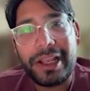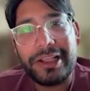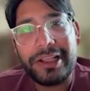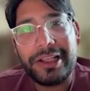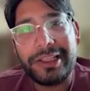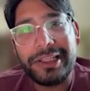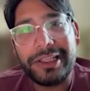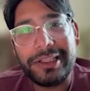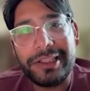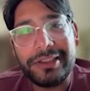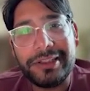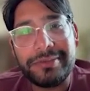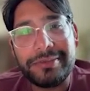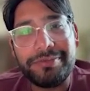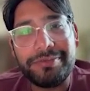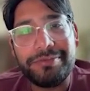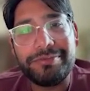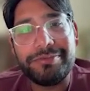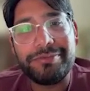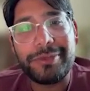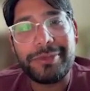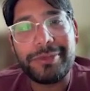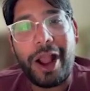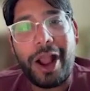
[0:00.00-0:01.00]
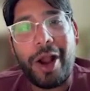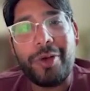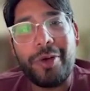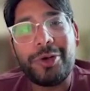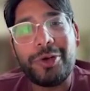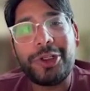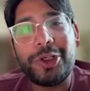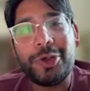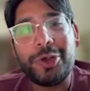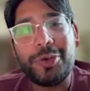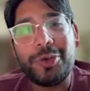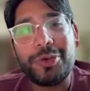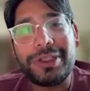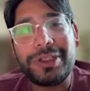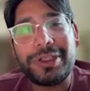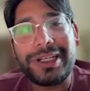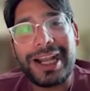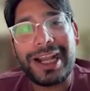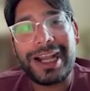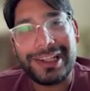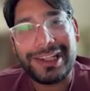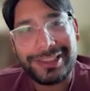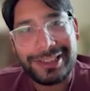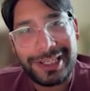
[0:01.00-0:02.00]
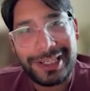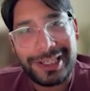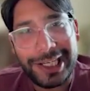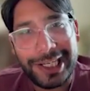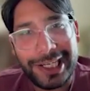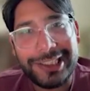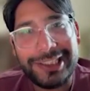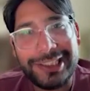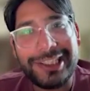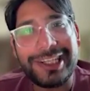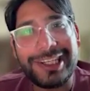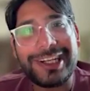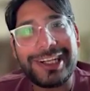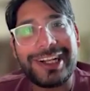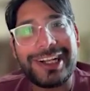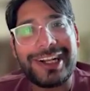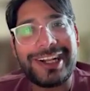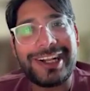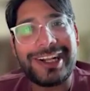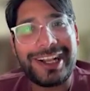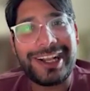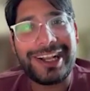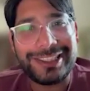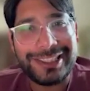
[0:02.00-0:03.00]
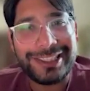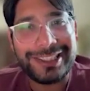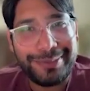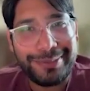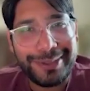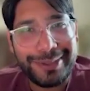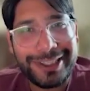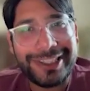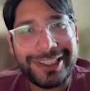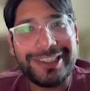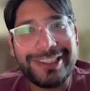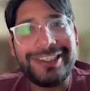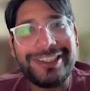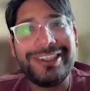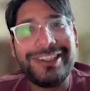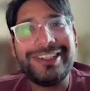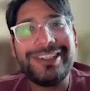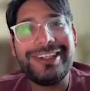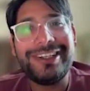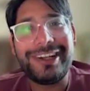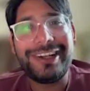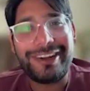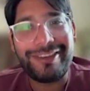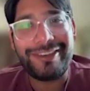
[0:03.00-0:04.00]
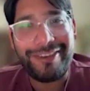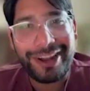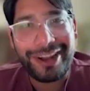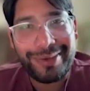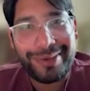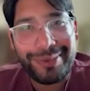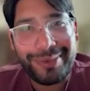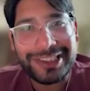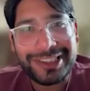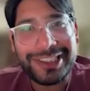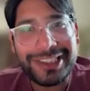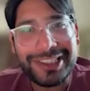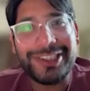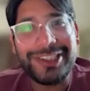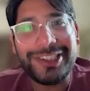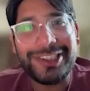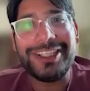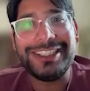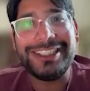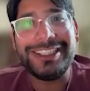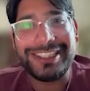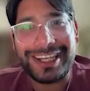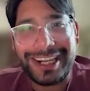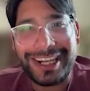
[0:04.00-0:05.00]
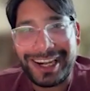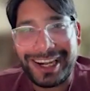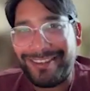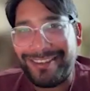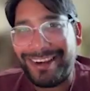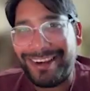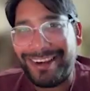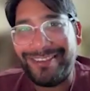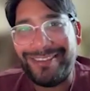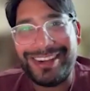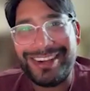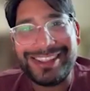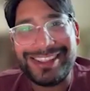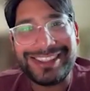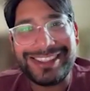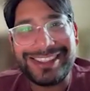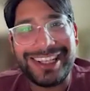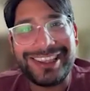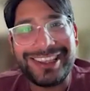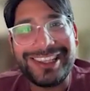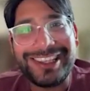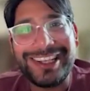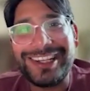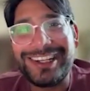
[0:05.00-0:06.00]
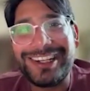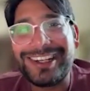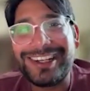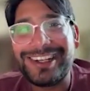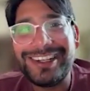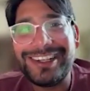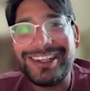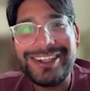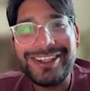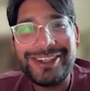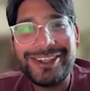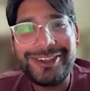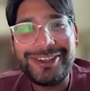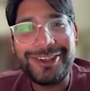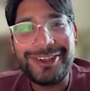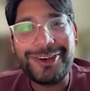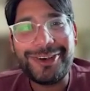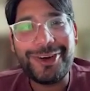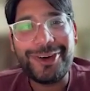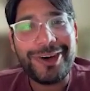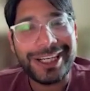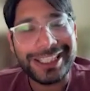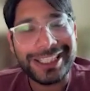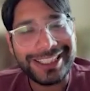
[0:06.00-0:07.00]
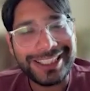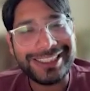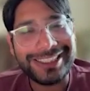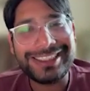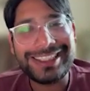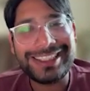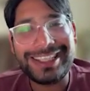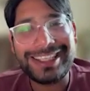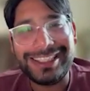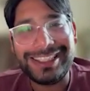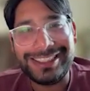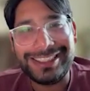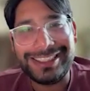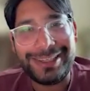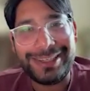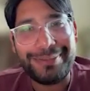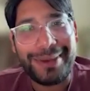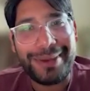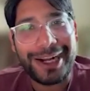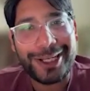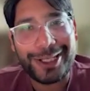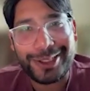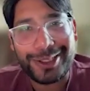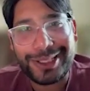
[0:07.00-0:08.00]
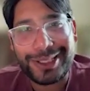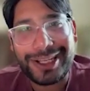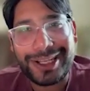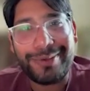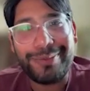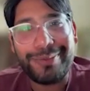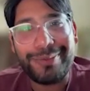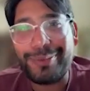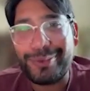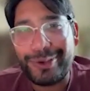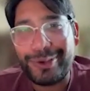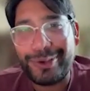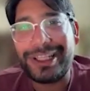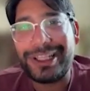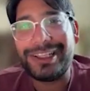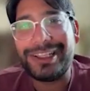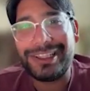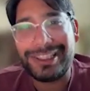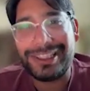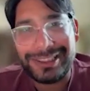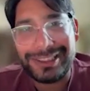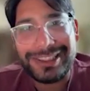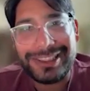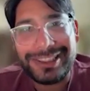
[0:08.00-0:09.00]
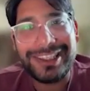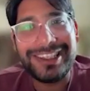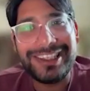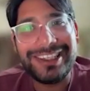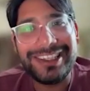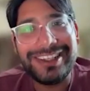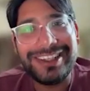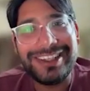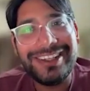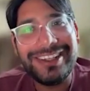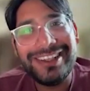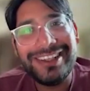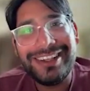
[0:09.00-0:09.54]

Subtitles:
I think how to translate the customer requirements into engineering requirements. I think no other skill set matters more than this thing.